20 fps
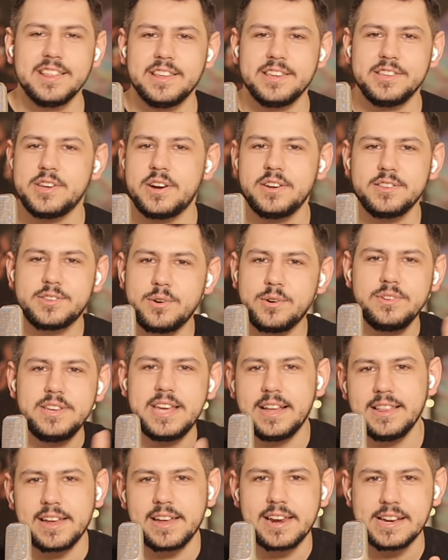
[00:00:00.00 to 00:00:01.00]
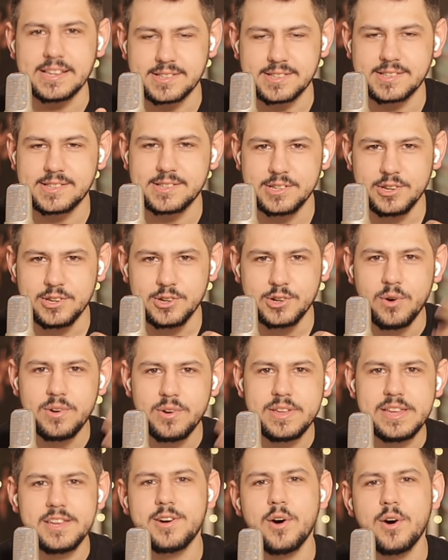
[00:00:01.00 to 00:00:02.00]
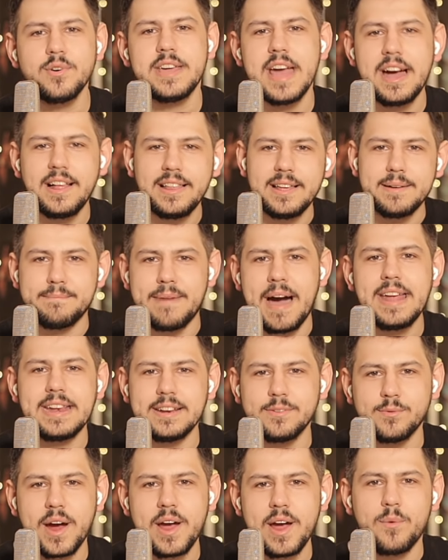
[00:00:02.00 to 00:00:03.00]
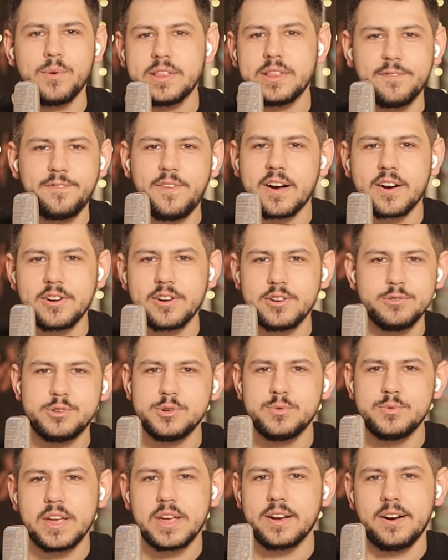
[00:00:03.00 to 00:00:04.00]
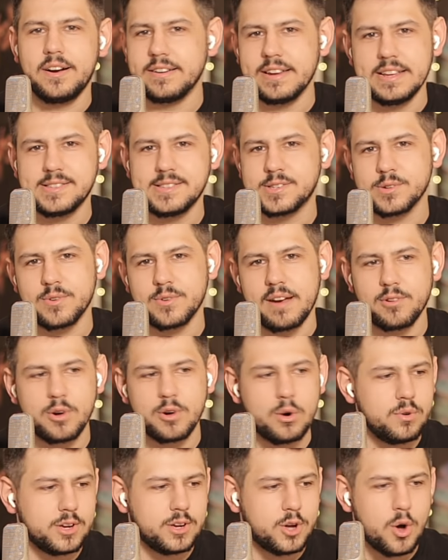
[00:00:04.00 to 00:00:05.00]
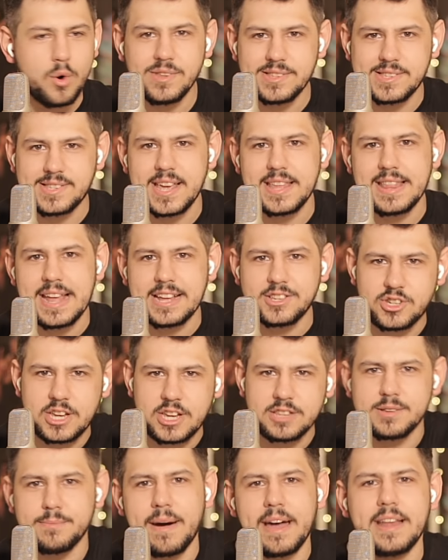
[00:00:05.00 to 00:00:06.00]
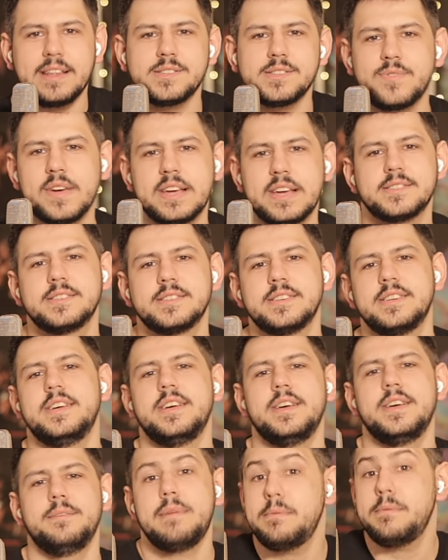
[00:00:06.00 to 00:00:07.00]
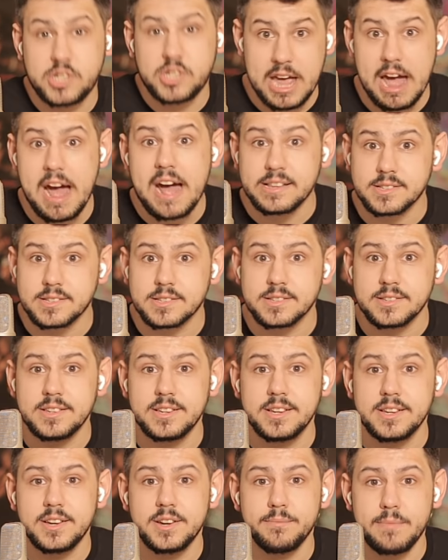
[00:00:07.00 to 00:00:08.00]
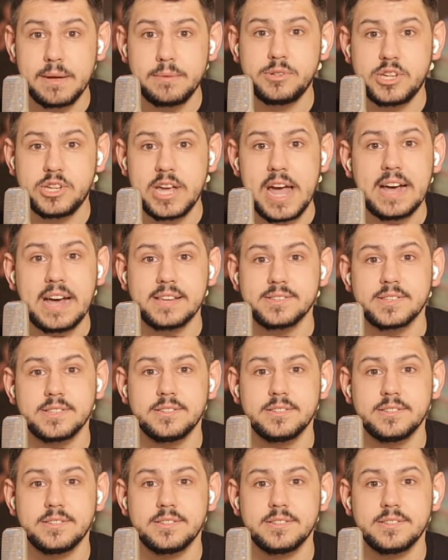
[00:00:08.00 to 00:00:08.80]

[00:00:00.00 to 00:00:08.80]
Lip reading: Don't yell at us. Go yell at Biden. Why? What the fuck are you doing on Instagram? Go and say that shit to Biden's face. Maybe she has. Maybe she has.